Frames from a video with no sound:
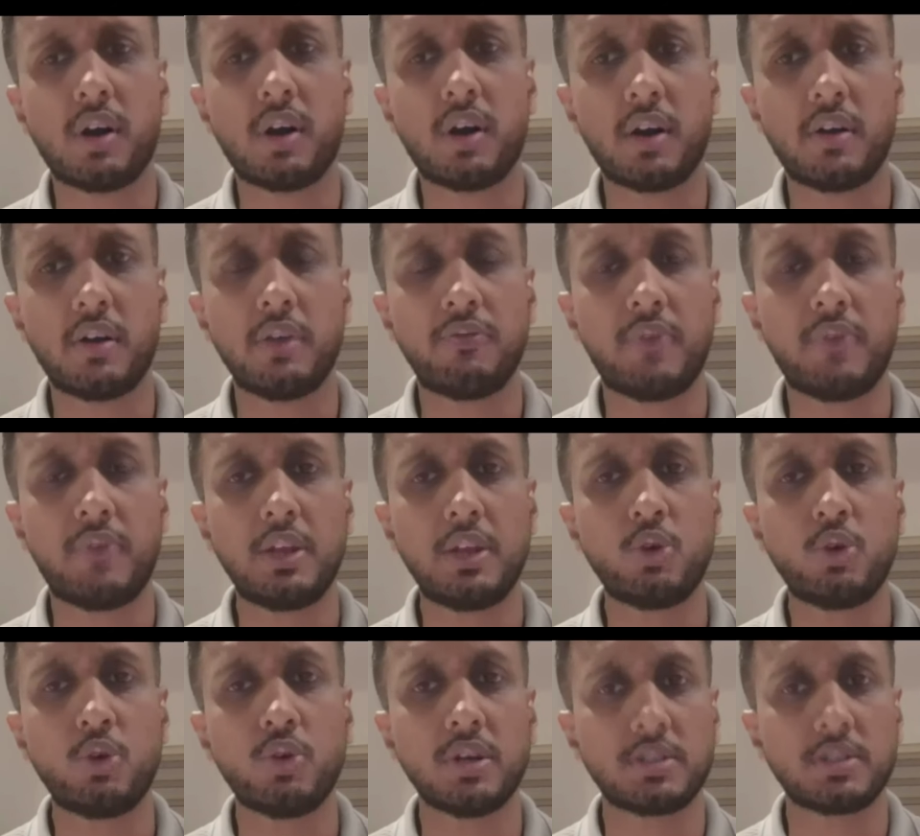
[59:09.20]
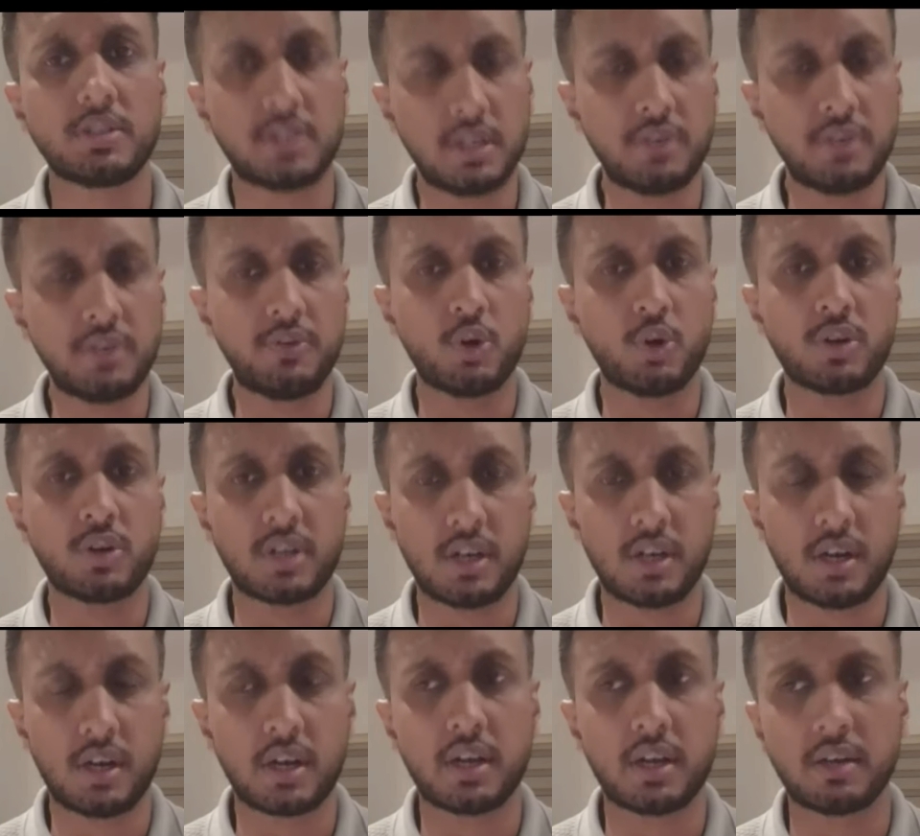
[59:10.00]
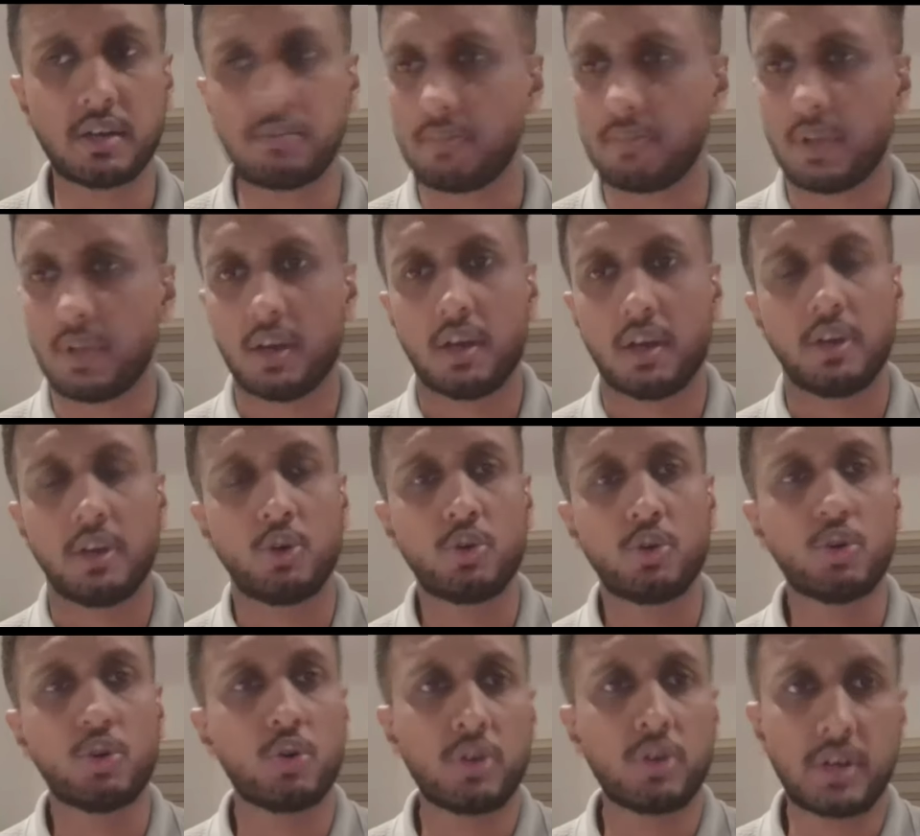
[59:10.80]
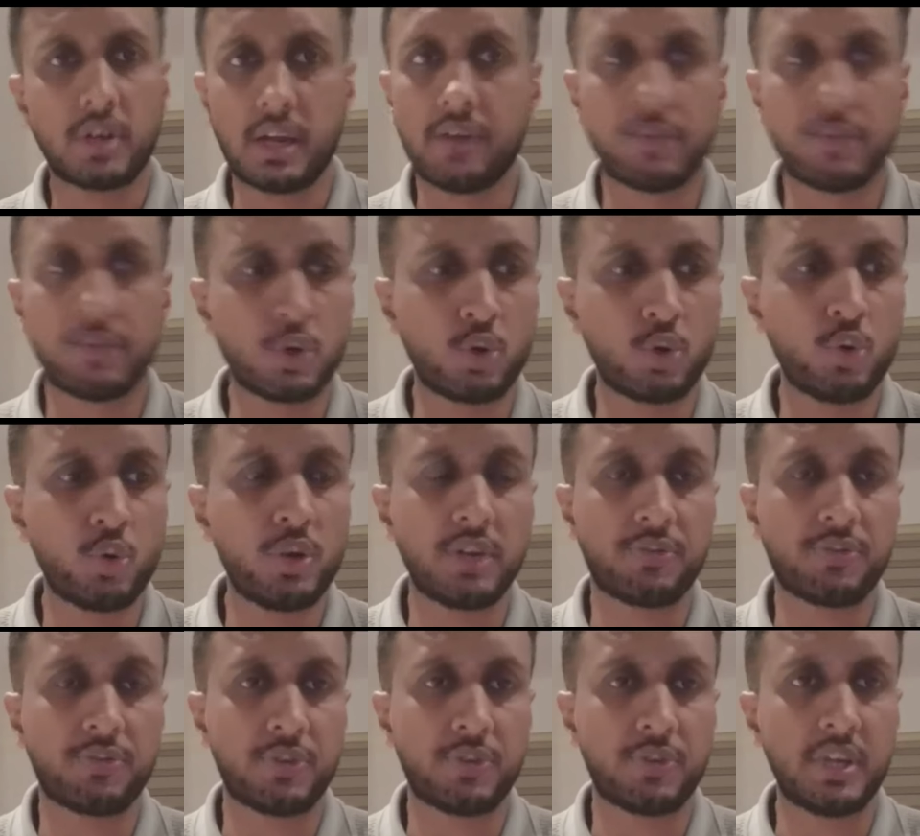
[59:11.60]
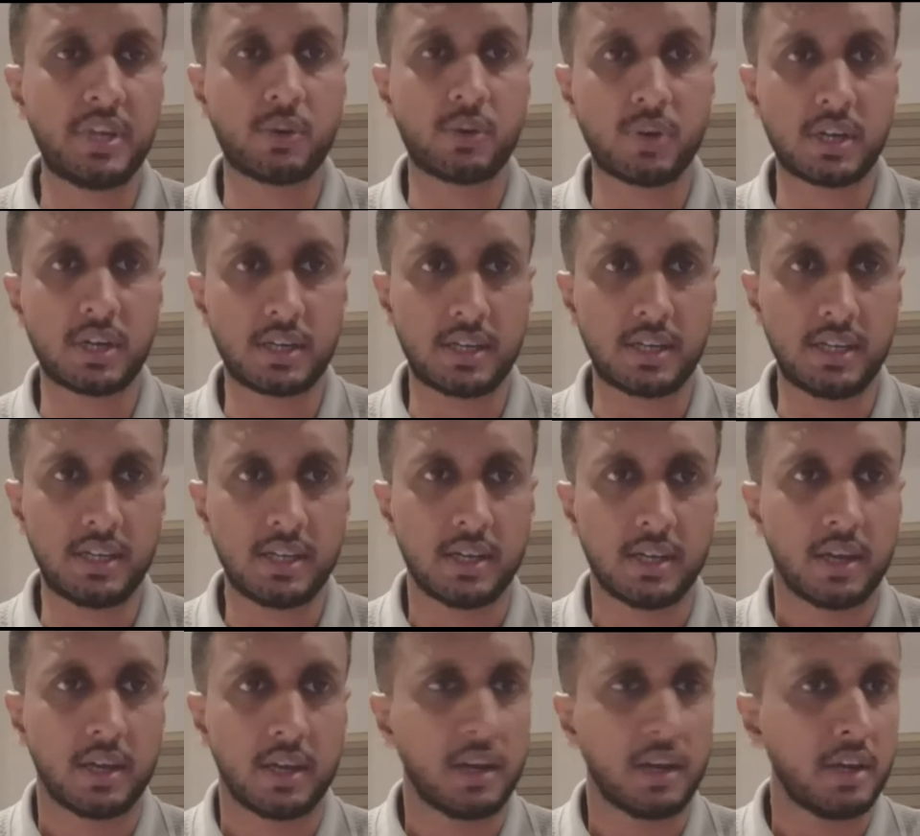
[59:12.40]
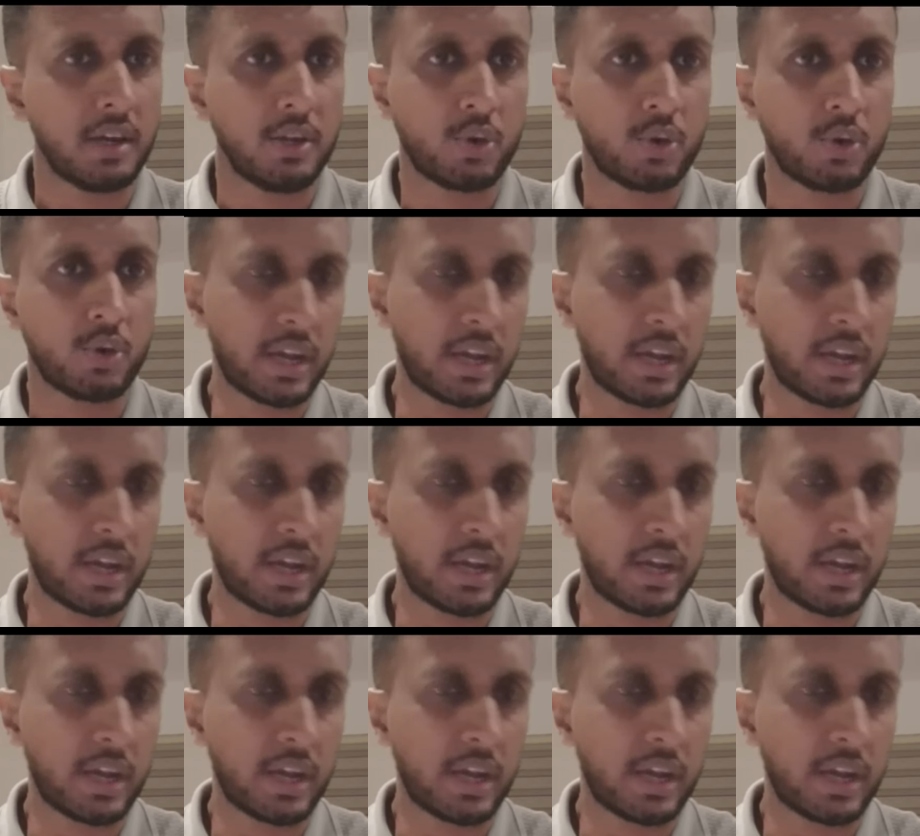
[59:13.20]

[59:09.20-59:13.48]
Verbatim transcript: uh, when you achieve your target, you don't have to do it frequently. You